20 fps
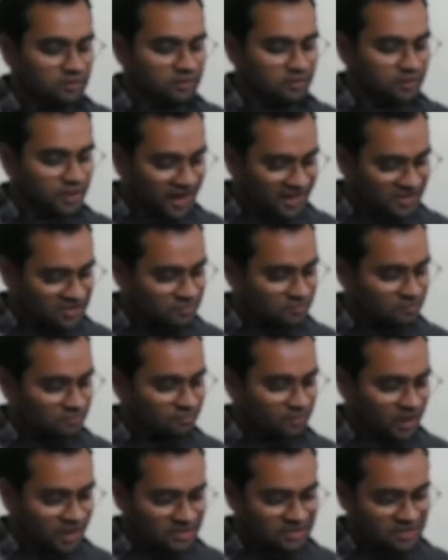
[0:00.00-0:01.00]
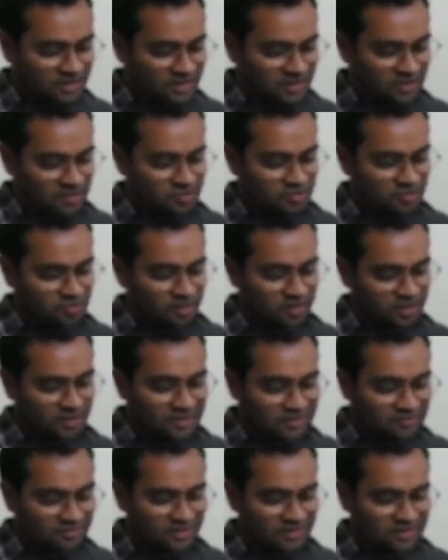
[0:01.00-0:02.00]
adds vastly to the
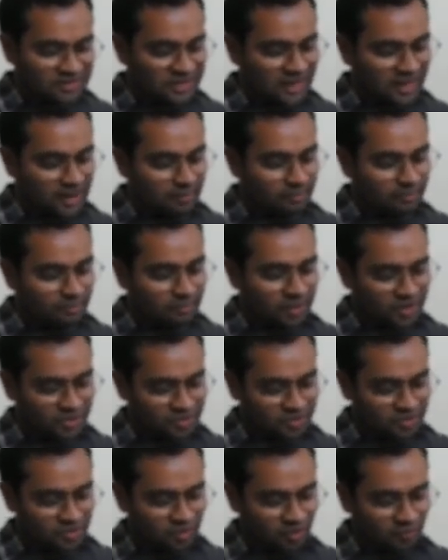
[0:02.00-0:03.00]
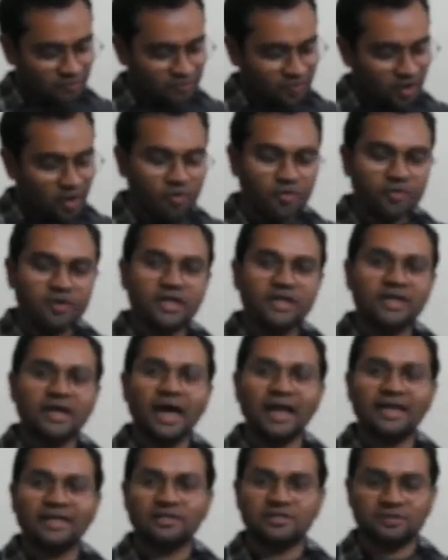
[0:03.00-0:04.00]
interest and pleasure of owning
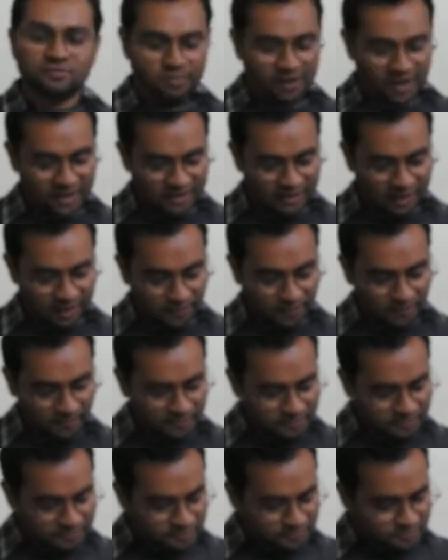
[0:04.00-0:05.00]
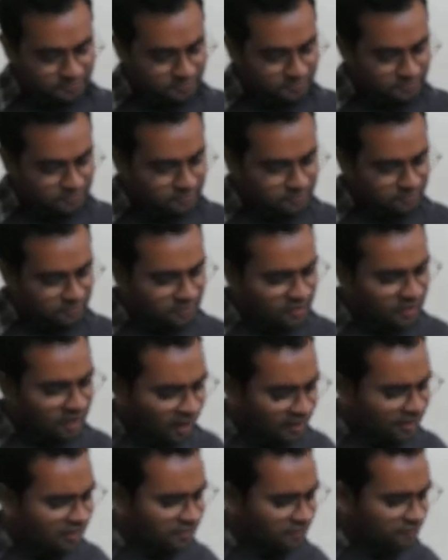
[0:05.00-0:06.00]
and displaying them.
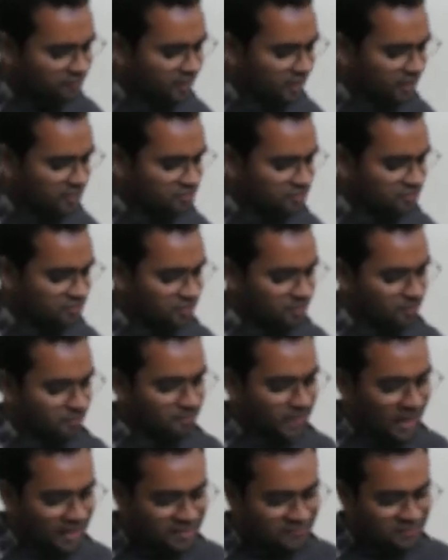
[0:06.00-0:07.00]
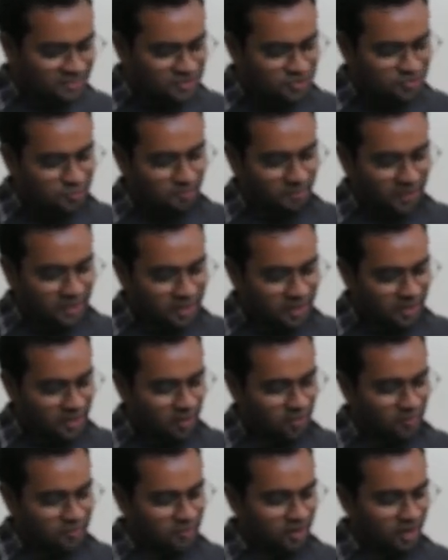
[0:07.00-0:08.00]
Identification. There are many ways to pin
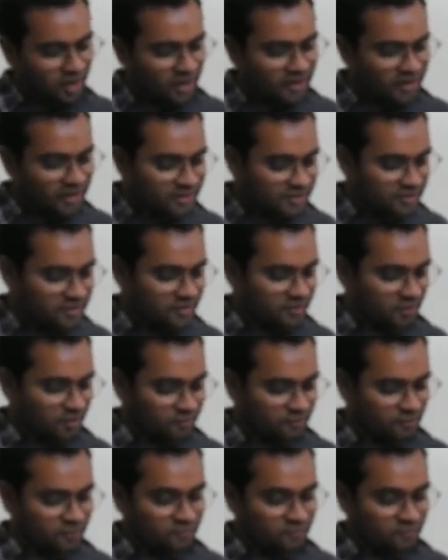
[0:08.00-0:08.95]
down the identity of a